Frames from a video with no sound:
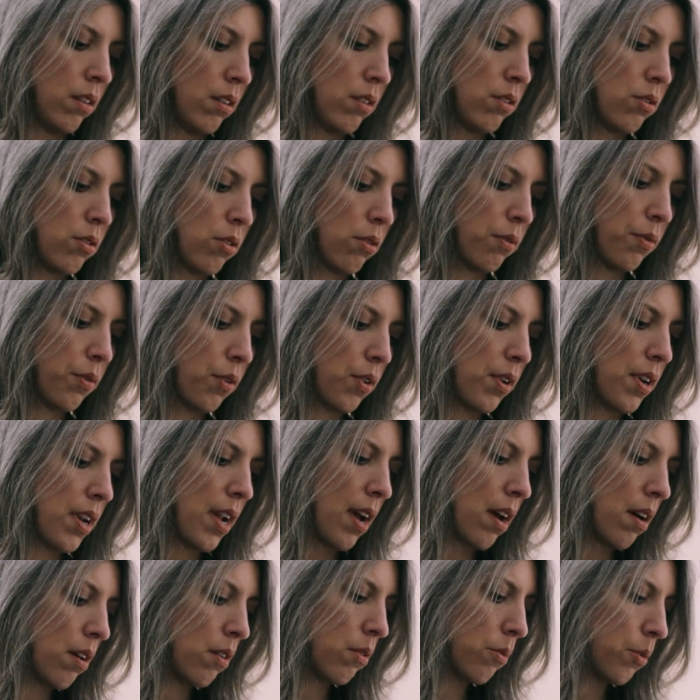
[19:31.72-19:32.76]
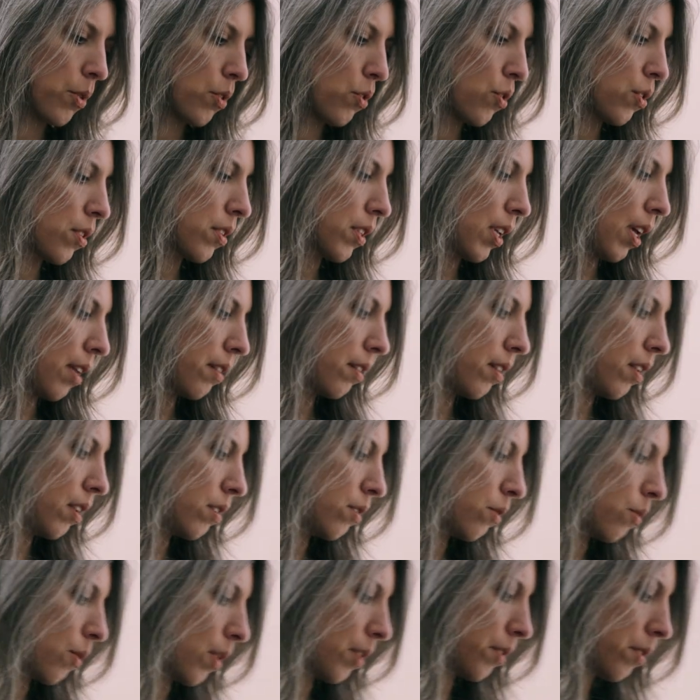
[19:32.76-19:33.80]
So for now, we'll just get
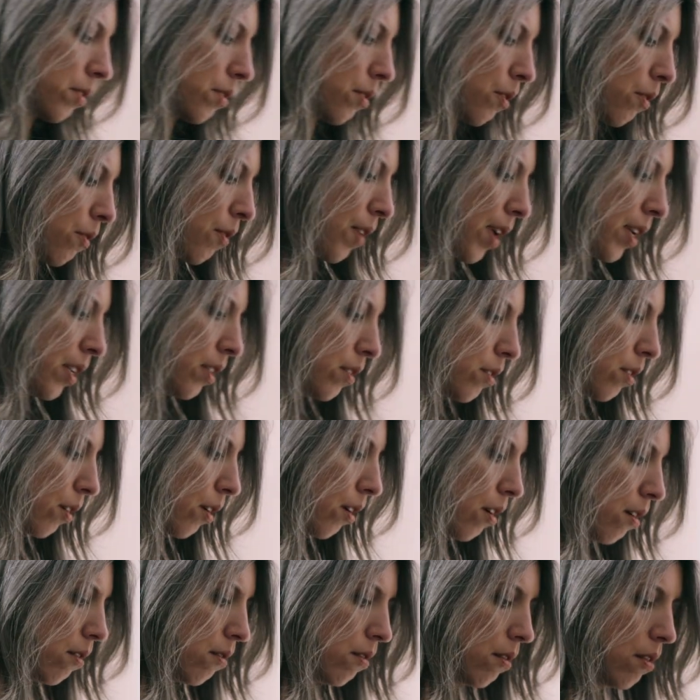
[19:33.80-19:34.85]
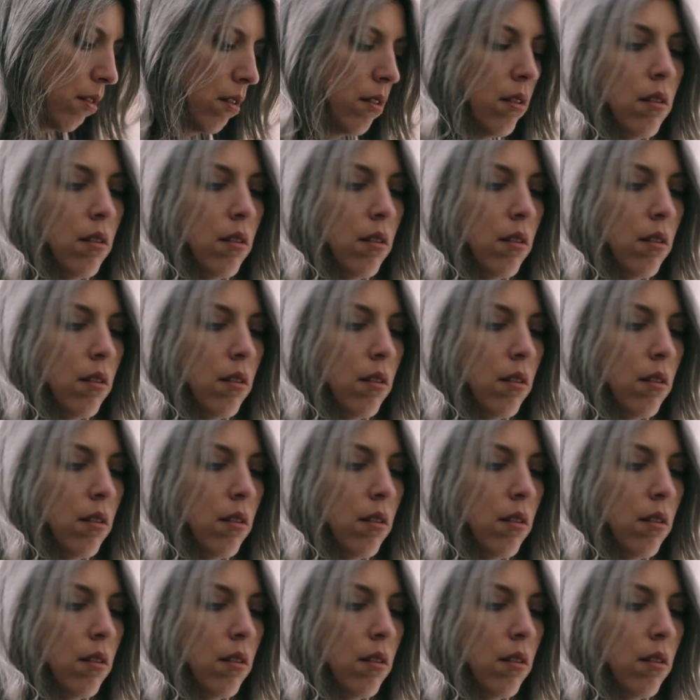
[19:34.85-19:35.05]
these ones all ready to go.